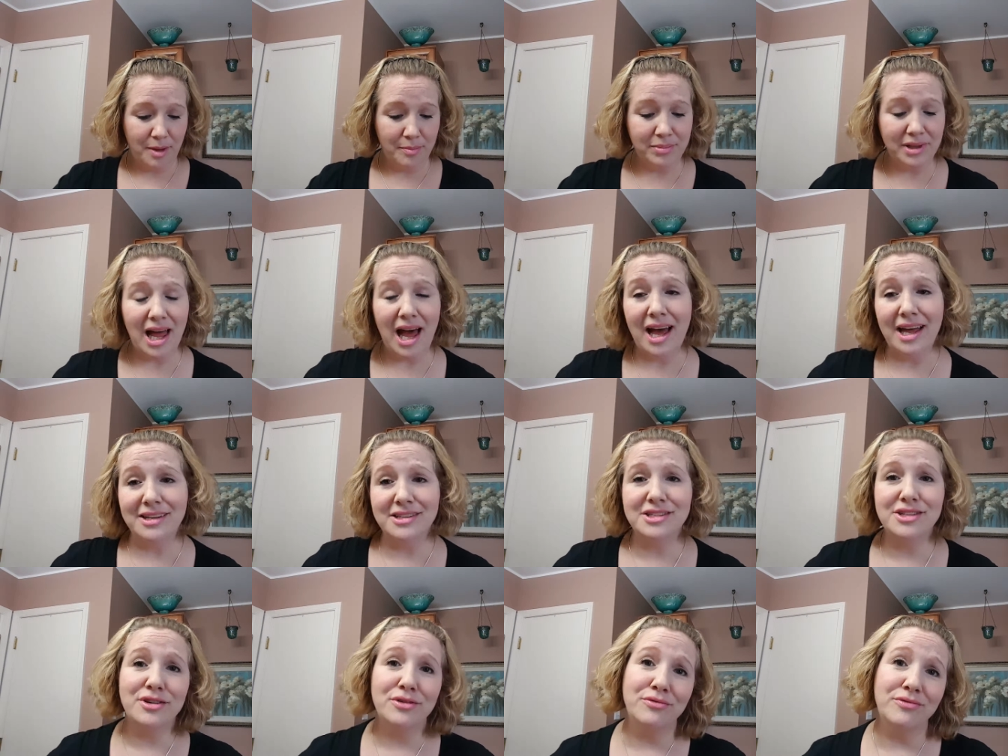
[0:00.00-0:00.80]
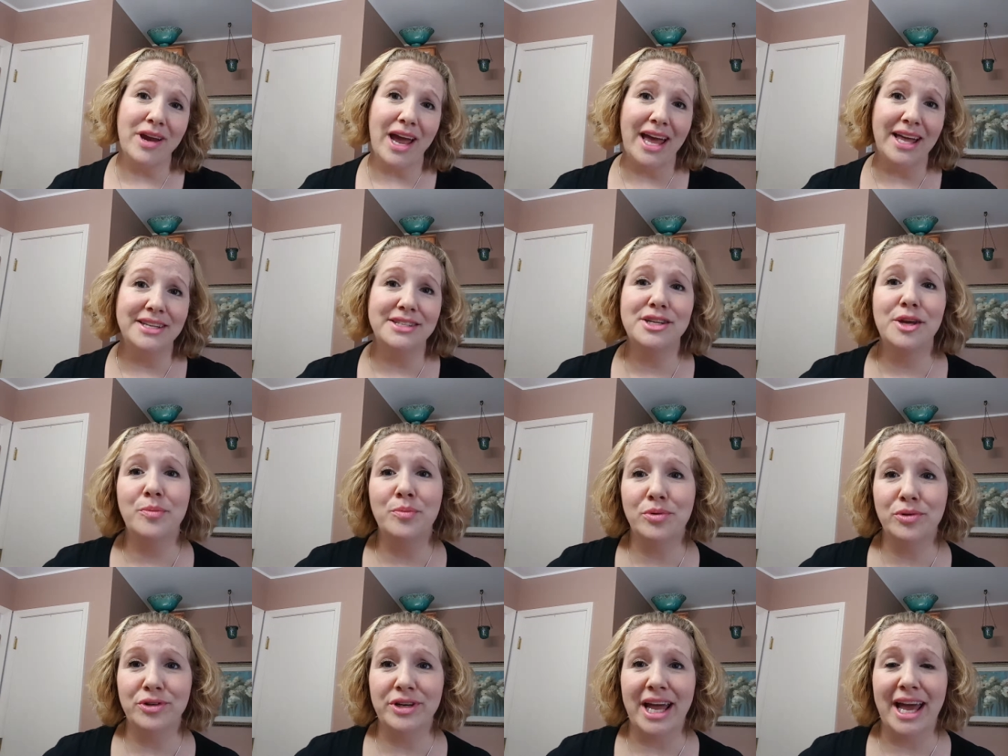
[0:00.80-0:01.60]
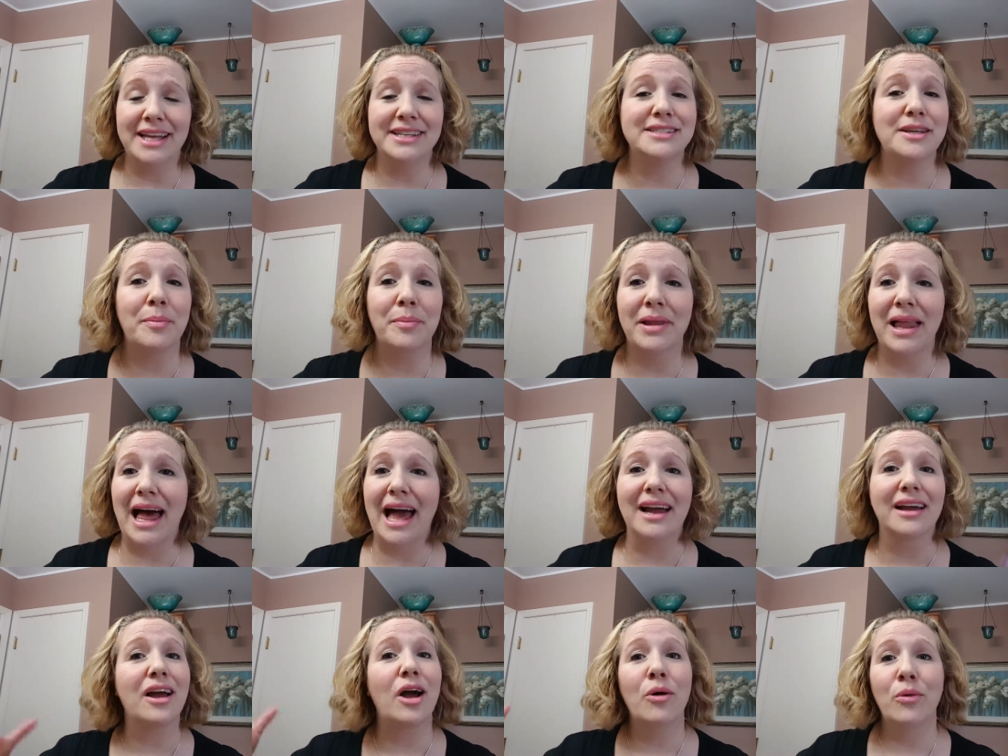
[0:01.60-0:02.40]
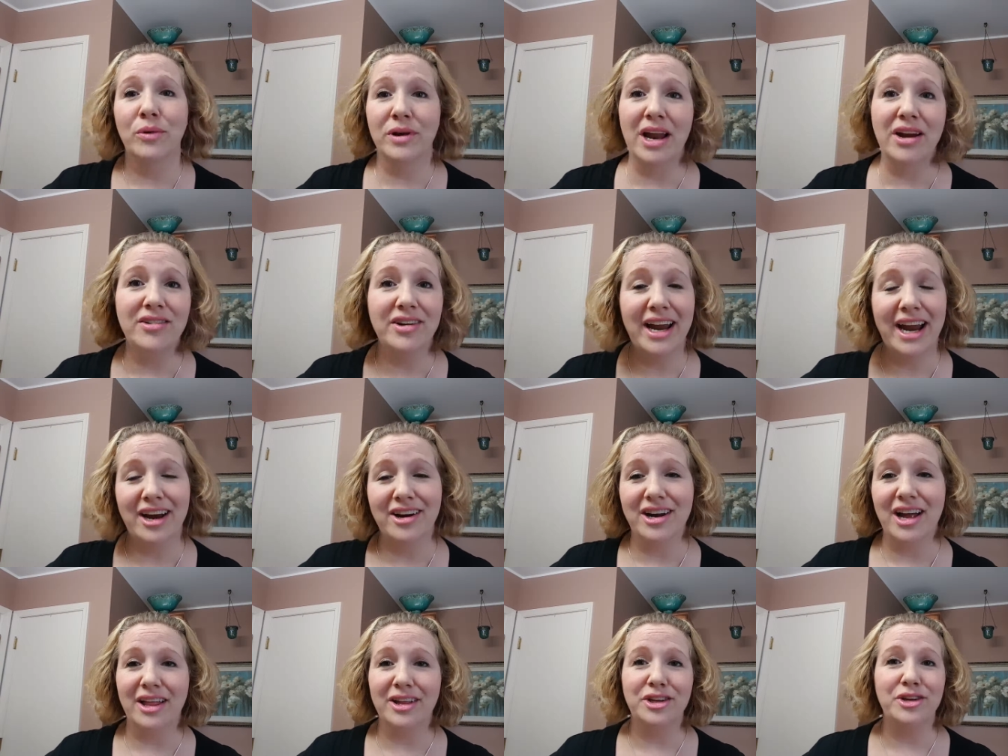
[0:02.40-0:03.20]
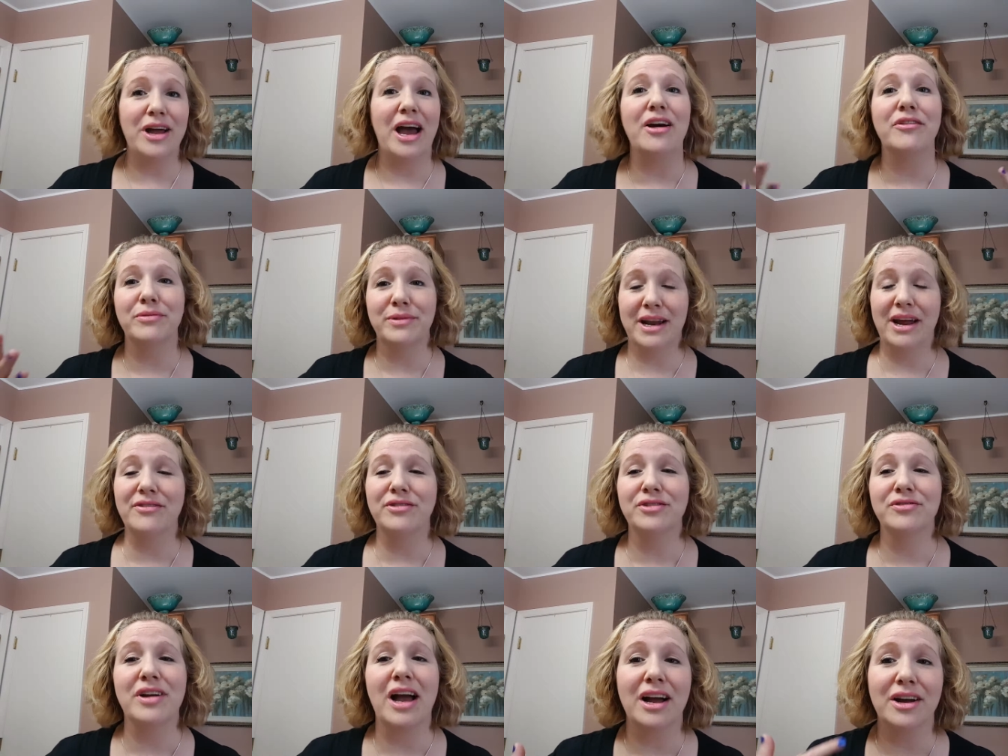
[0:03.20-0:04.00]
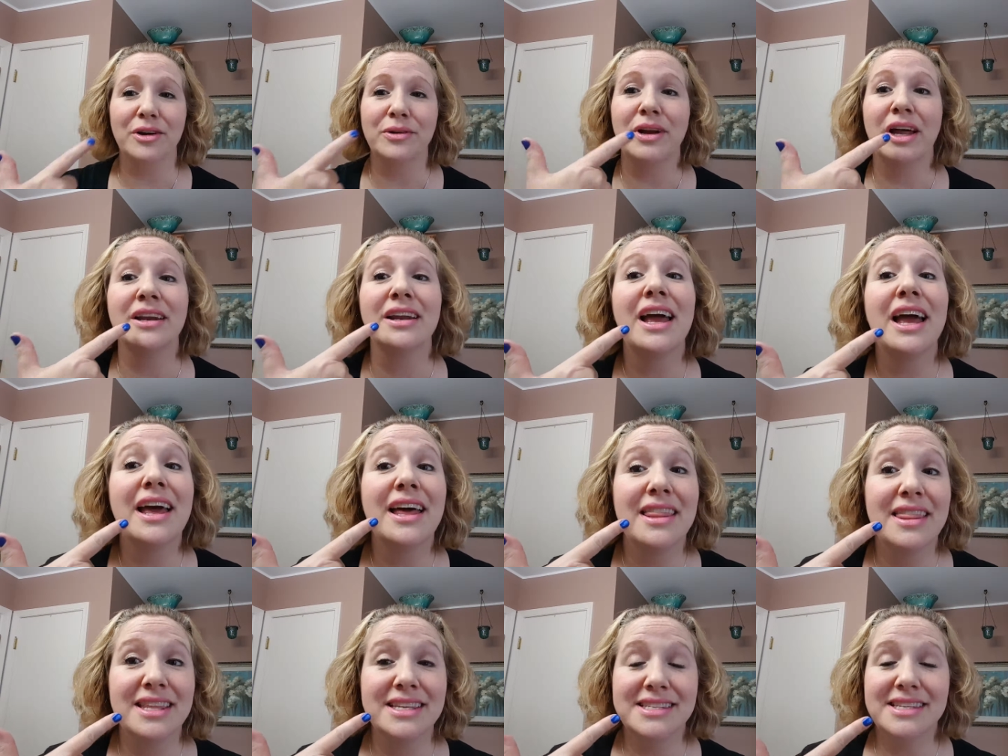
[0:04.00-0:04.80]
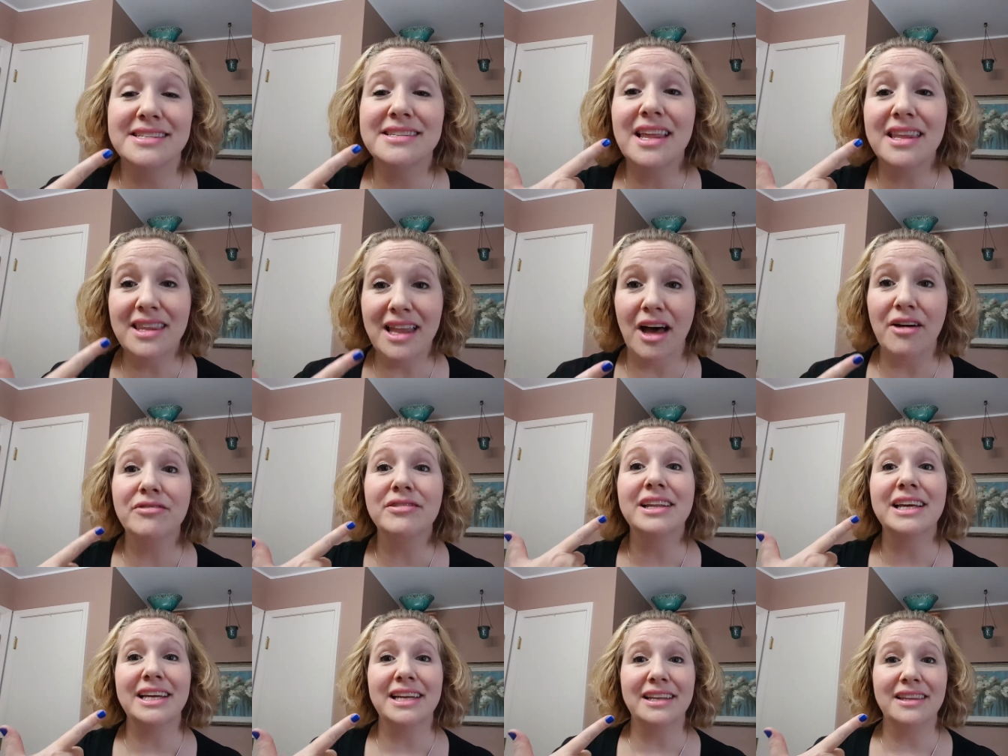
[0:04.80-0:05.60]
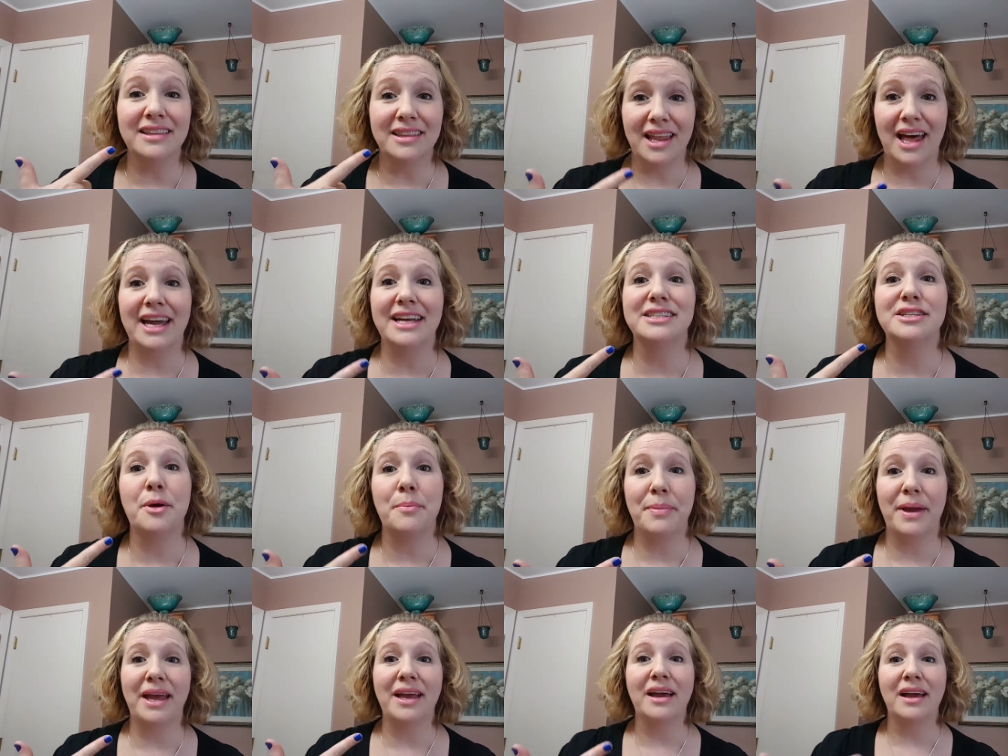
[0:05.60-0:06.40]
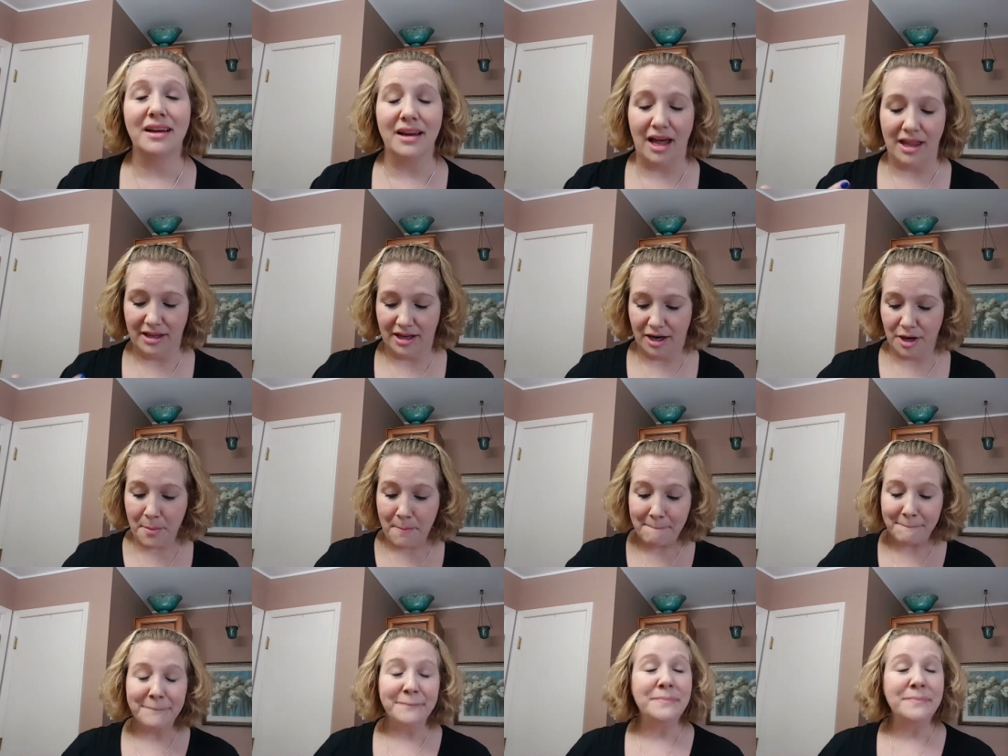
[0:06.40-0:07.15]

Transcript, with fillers: Blondes, reds, brunettes, black, whatever hair color you have, whatever you've got going on. This is a lovely light pink color.